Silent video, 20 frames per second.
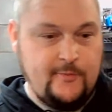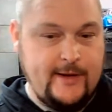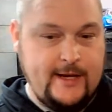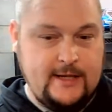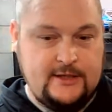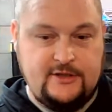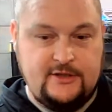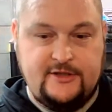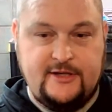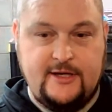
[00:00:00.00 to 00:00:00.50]

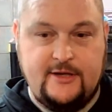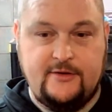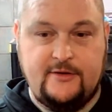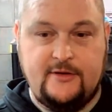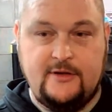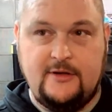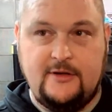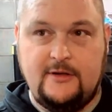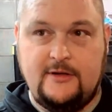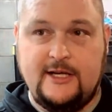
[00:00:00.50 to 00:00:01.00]
pages
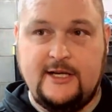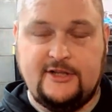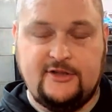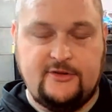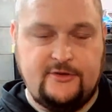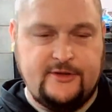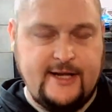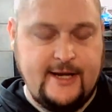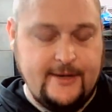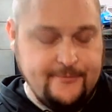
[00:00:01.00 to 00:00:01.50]

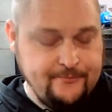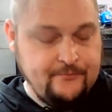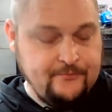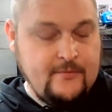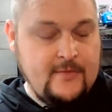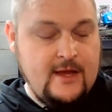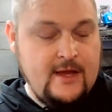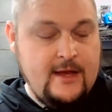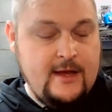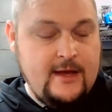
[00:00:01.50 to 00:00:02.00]
yesterday,
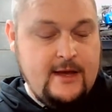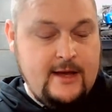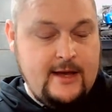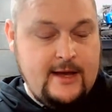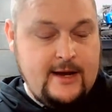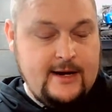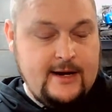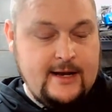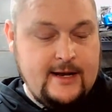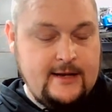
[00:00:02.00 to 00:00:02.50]

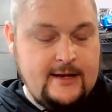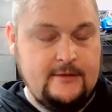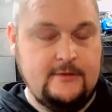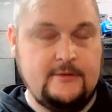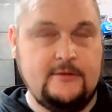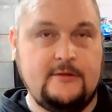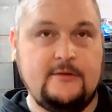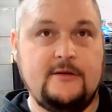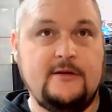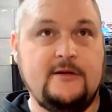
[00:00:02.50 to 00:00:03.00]
and don't
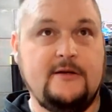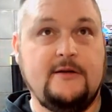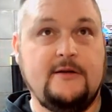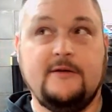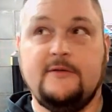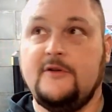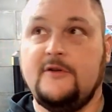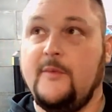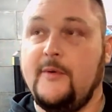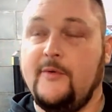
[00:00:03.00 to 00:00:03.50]

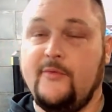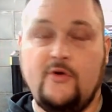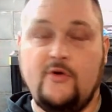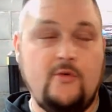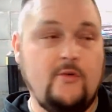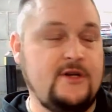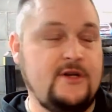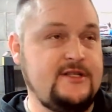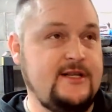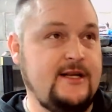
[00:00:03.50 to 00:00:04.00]
remember who it
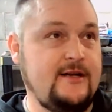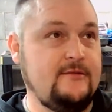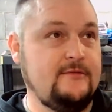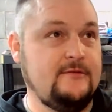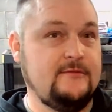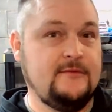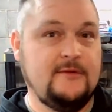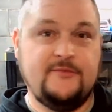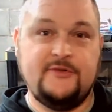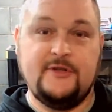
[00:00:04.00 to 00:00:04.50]
was now.
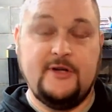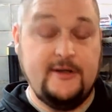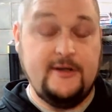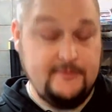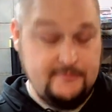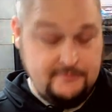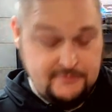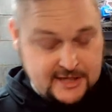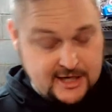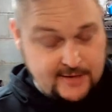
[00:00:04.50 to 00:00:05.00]
I'm sorry.
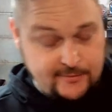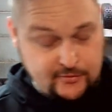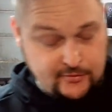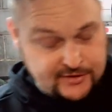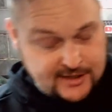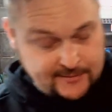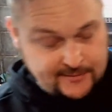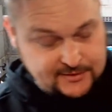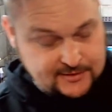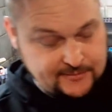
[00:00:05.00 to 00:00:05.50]
Terrible with
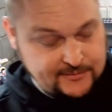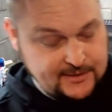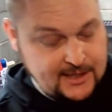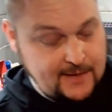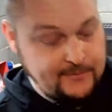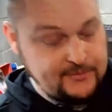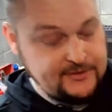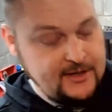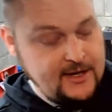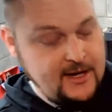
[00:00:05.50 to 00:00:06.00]
names
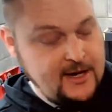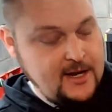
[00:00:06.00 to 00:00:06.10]
sometimes.